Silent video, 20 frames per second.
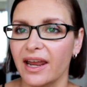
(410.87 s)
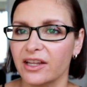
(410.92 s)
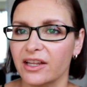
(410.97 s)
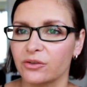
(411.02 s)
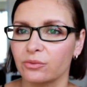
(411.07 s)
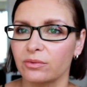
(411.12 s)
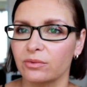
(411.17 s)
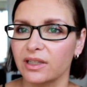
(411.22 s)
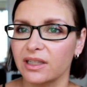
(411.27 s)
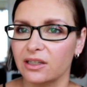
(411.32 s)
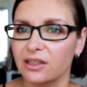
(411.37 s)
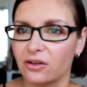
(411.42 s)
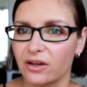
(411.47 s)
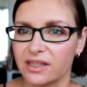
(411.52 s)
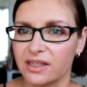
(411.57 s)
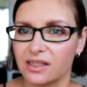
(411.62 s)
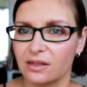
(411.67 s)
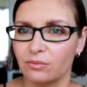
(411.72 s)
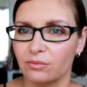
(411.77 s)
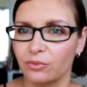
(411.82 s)
It's really
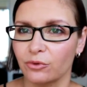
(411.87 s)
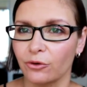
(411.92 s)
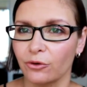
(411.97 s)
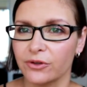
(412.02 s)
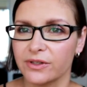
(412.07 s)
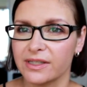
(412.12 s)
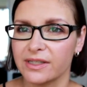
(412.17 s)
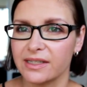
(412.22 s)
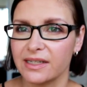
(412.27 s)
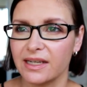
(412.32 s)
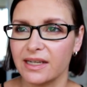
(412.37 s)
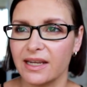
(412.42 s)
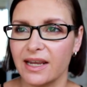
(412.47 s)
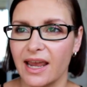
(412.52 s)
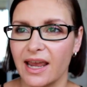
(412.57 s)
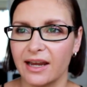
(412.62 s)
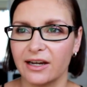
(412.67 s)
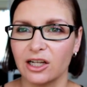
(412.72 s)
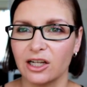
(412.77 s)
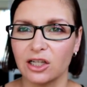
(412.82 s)
nice and bronzy
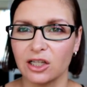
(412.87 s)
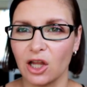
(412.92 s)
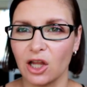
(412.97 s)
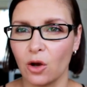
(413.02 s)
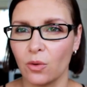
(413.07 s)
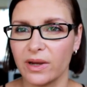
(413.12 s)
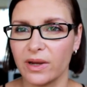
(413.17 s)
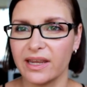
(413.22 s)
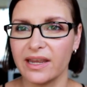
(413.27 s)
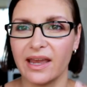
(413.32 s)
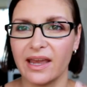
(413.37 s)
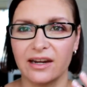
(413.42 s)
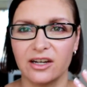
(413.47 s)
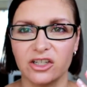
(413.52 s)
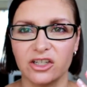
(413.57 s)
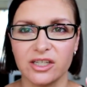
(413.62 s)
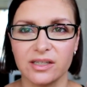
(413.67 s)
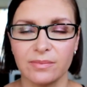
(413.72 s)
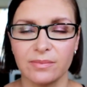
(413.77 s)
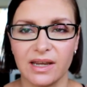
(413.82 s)
and glowy, and it
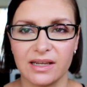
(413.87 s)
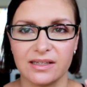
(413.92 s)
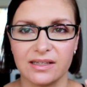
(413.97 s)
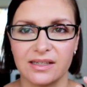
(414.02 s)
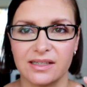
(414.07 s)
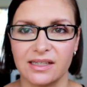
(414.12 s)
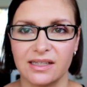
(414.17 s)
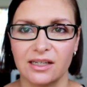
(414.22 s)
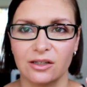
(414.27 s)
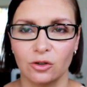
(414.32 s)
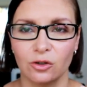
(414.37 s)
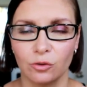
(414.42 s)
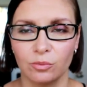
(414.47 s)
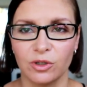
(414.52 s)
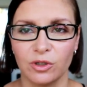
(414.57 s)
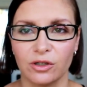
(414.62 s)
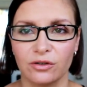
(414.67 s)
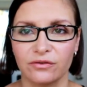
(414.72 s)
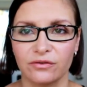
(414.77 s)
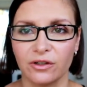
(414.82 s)
just makes your skin look
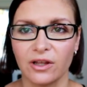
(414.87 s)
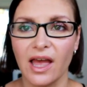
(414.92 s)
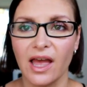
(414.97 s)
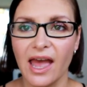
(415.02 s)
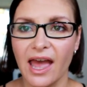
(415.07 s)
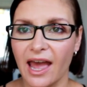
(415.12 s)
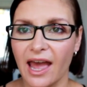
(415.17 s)
beautiful.